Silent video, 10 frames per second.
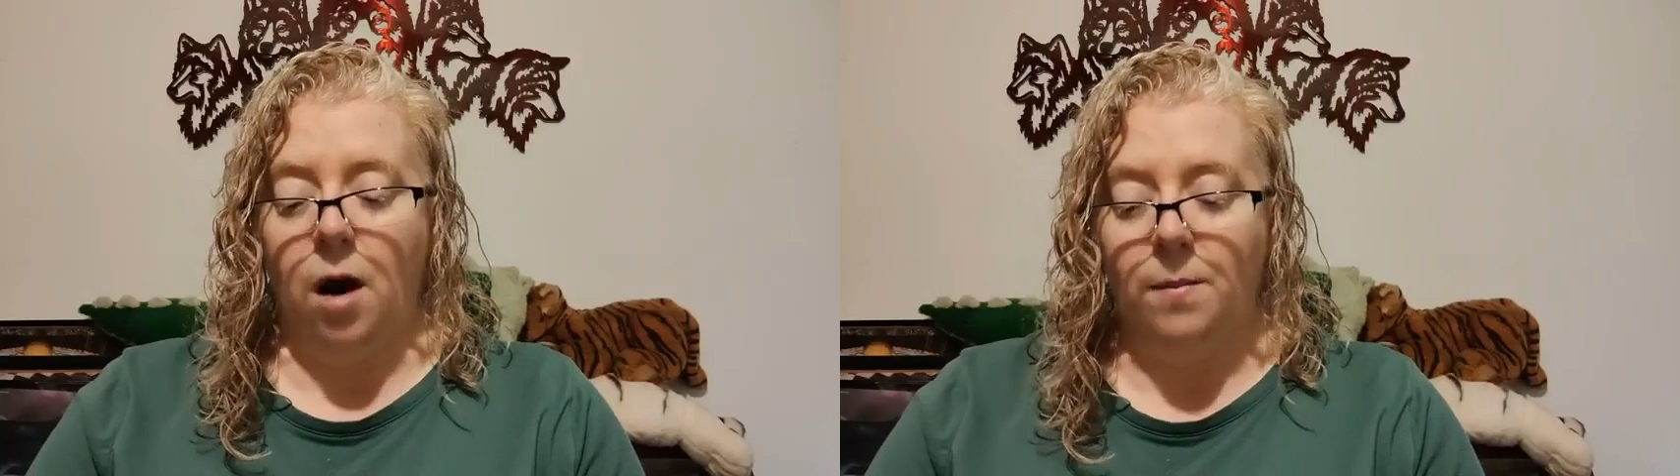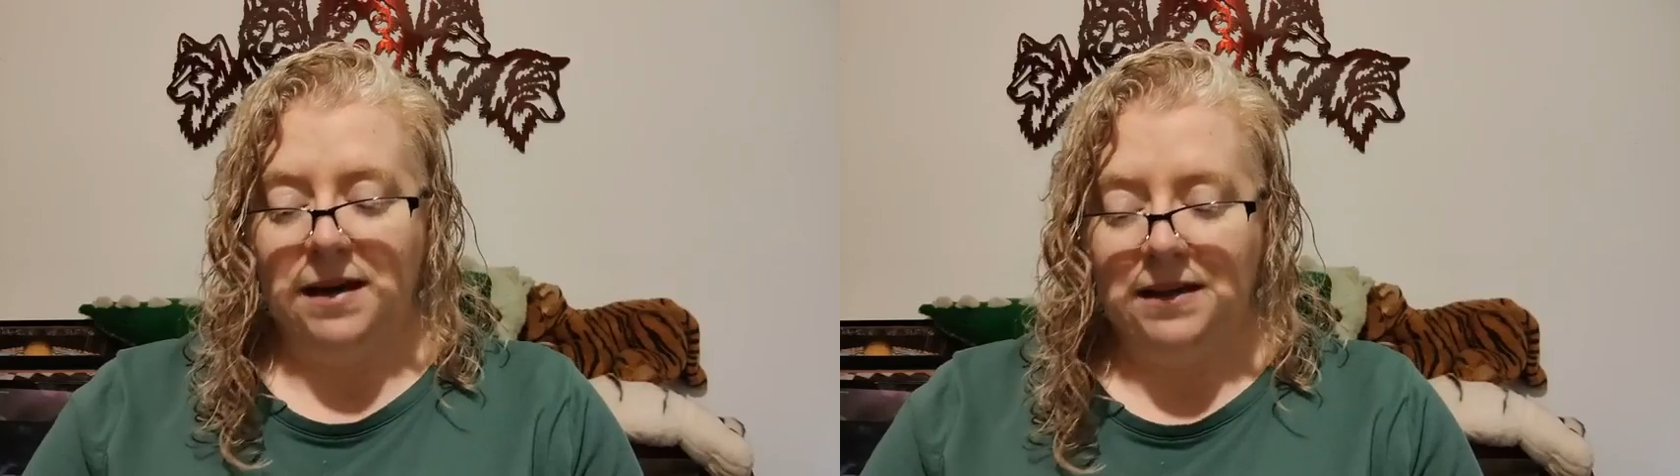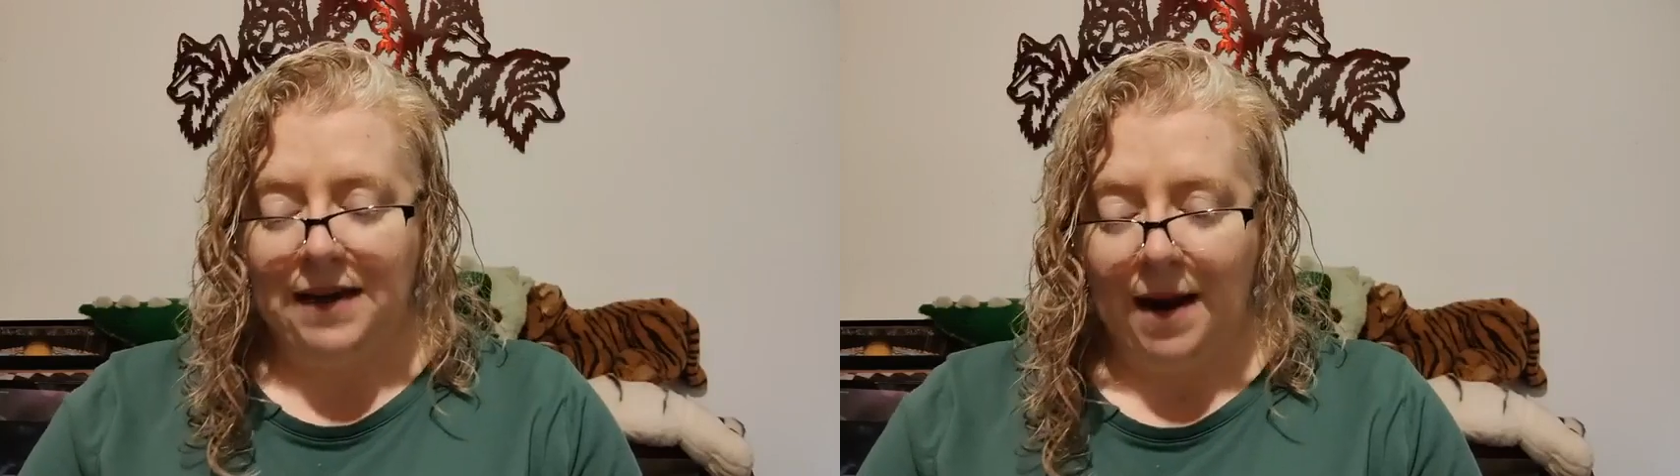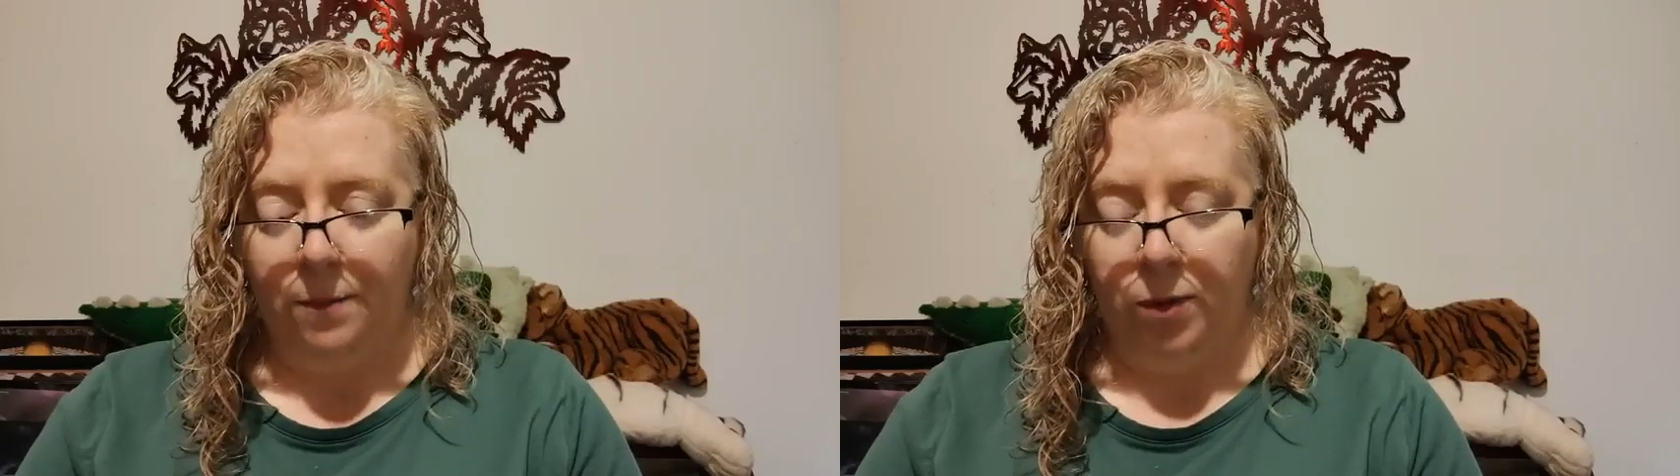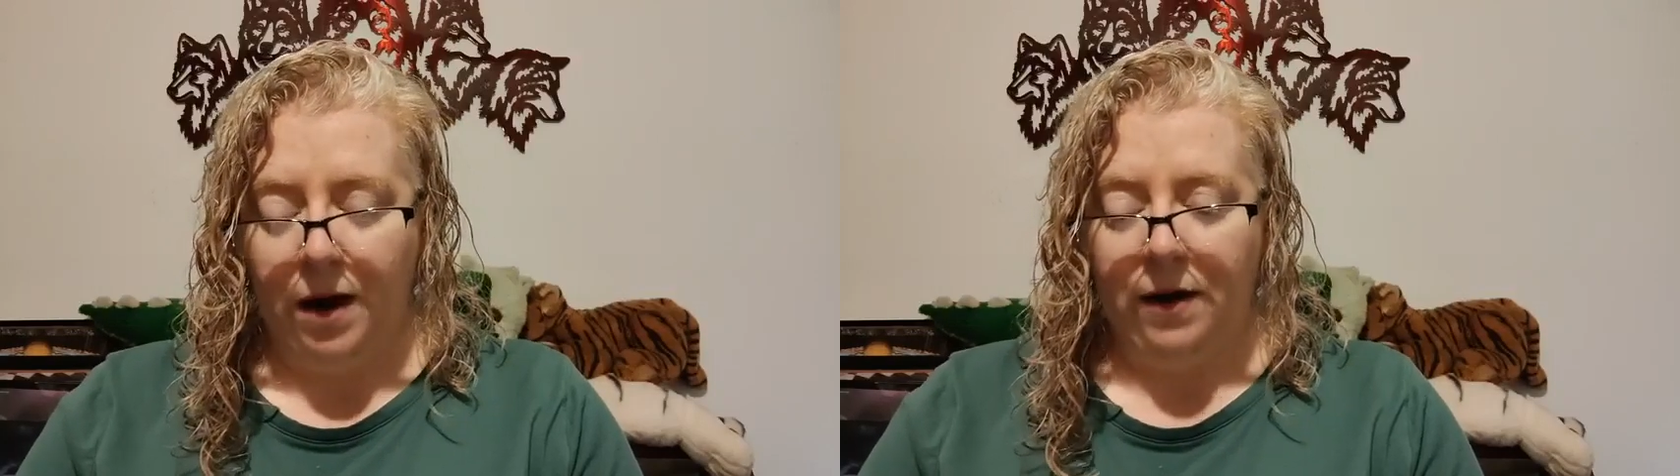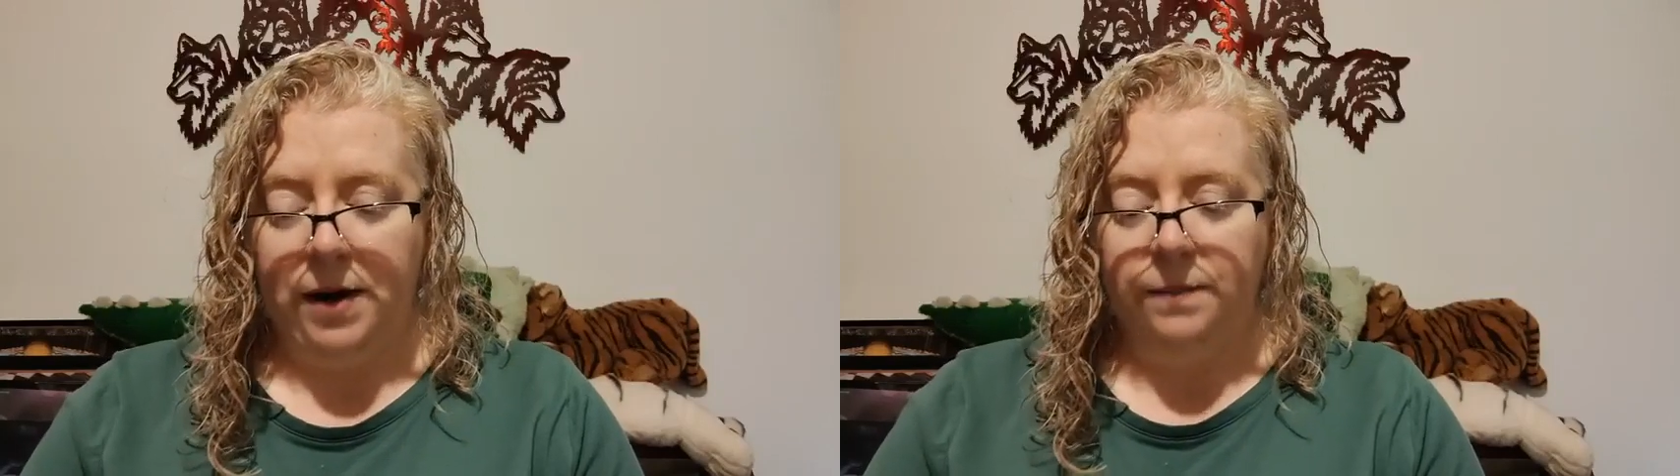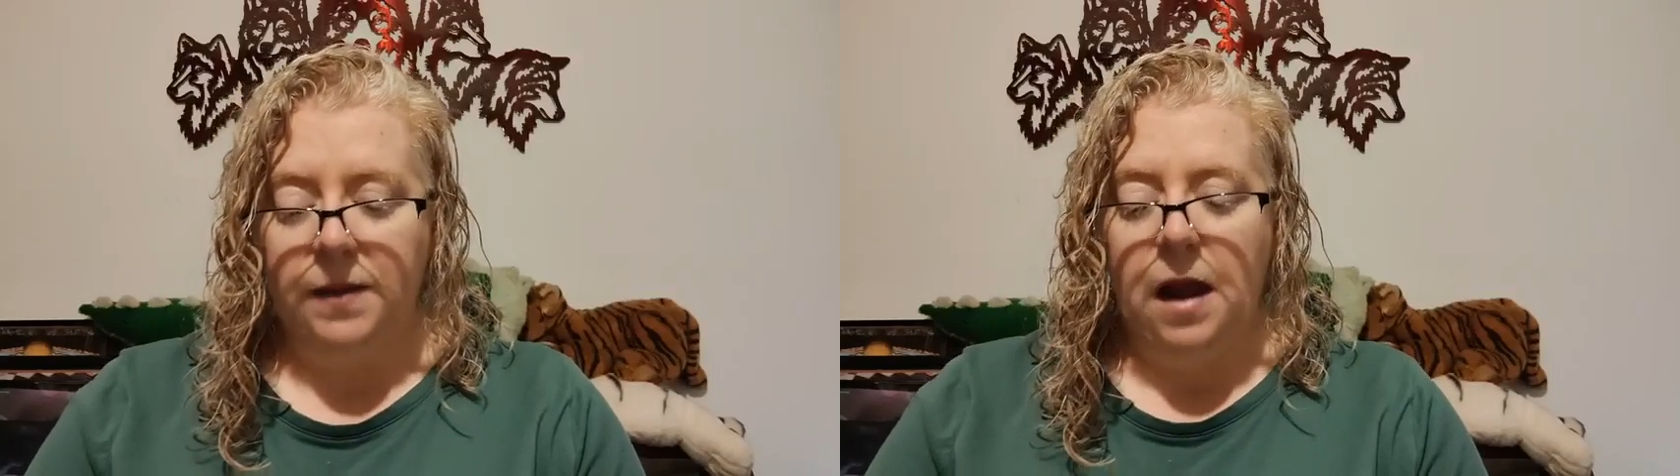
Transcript: are but temporary.